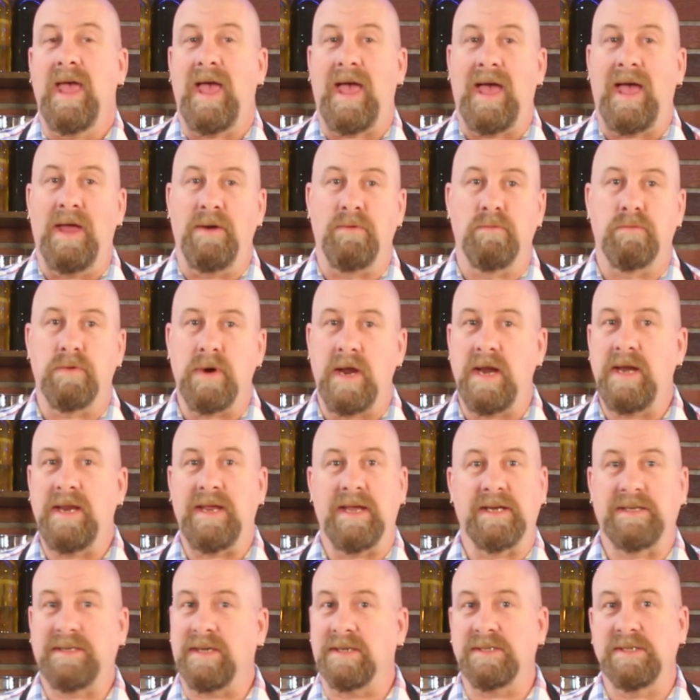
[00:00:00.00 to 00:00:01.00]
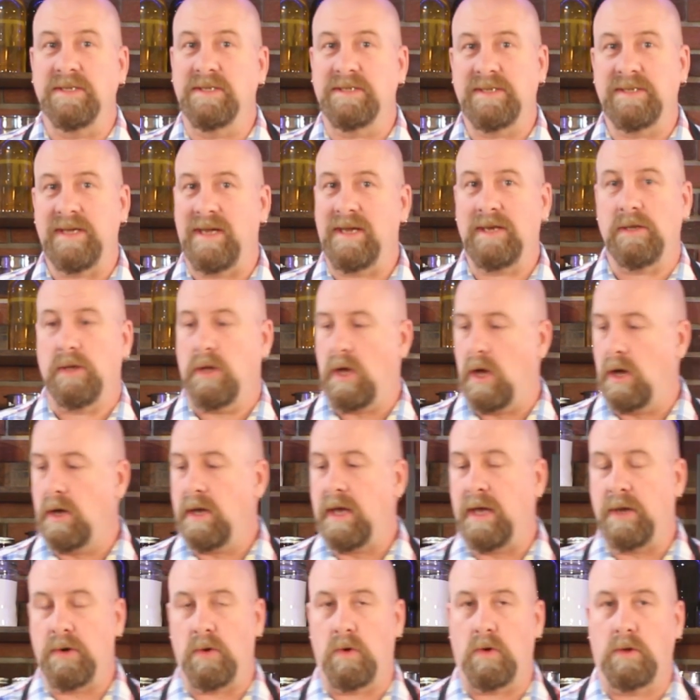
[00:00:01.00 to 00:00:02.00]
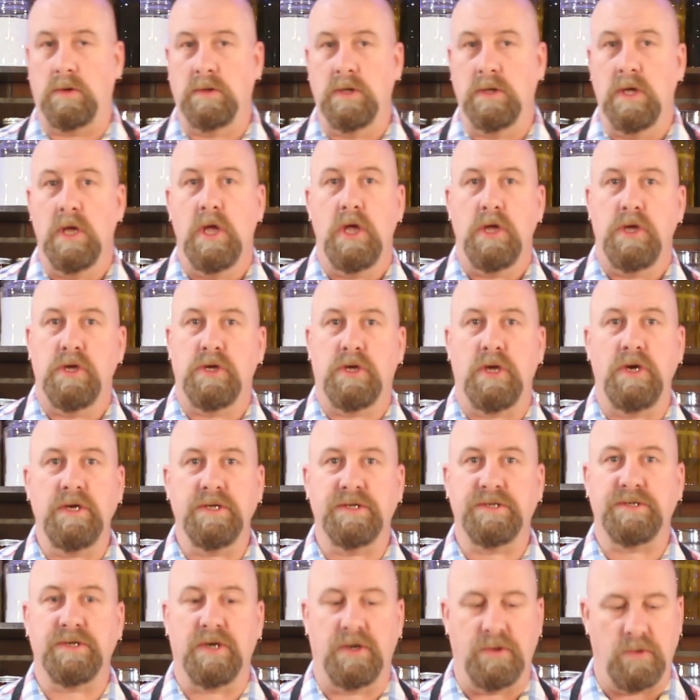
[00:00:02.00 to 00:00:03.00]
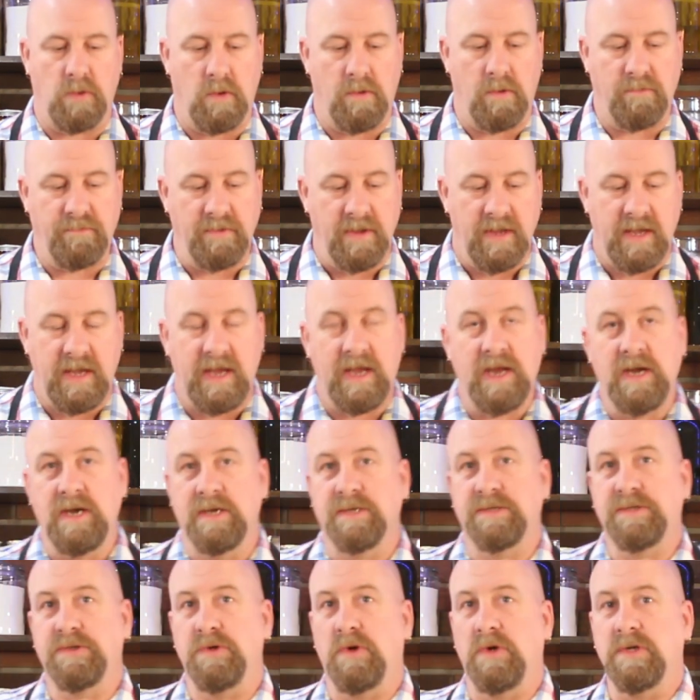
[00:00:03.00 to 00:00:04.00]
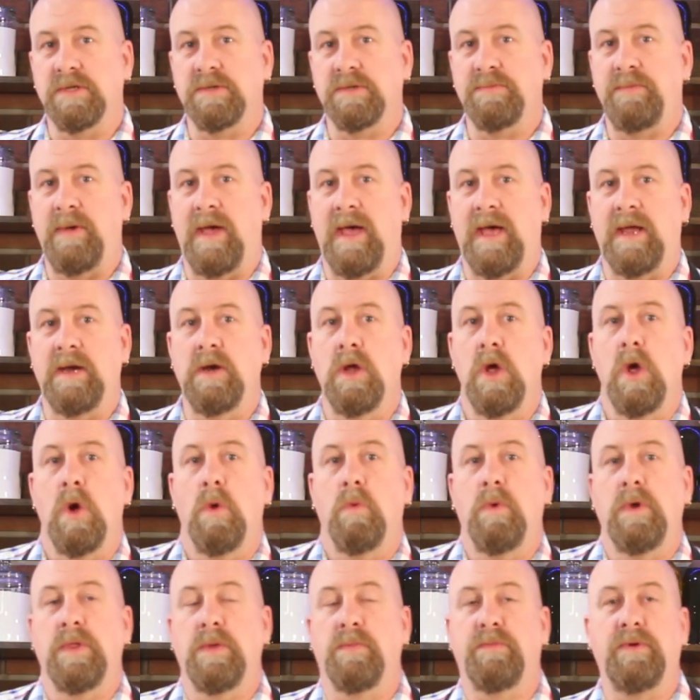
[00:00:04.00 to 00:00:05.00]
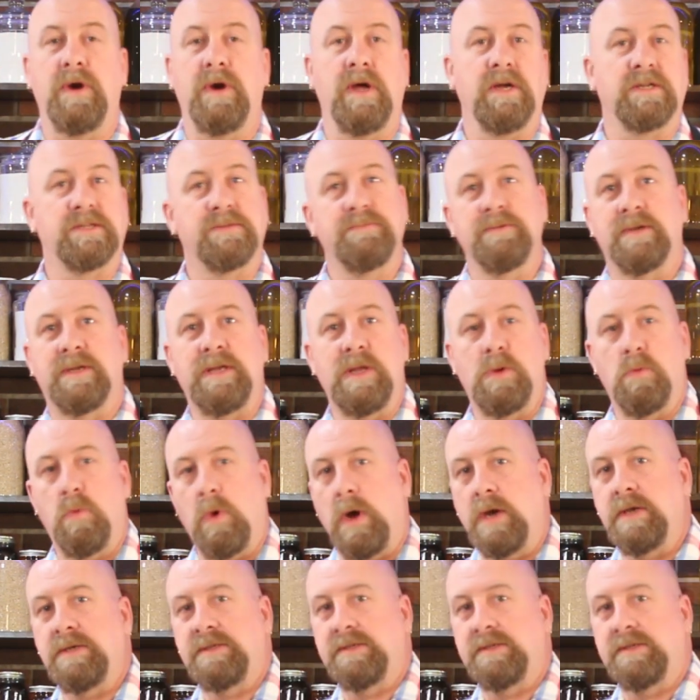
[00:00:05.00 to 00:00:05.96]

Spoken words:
And really, it doesn't take long at all. You're going to start off in a saucepan with approximately 1